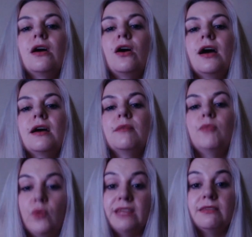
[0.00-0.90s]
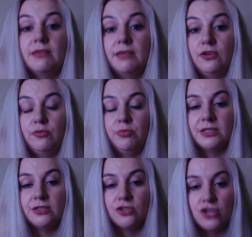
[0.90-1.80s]
or in the
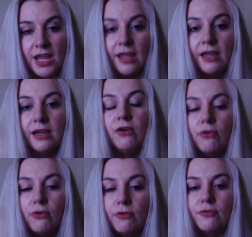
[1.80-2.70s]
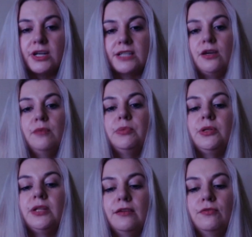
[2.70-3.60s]
therapist's chair. Or, for
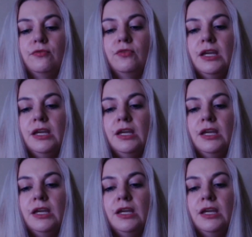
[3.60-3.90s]
example, if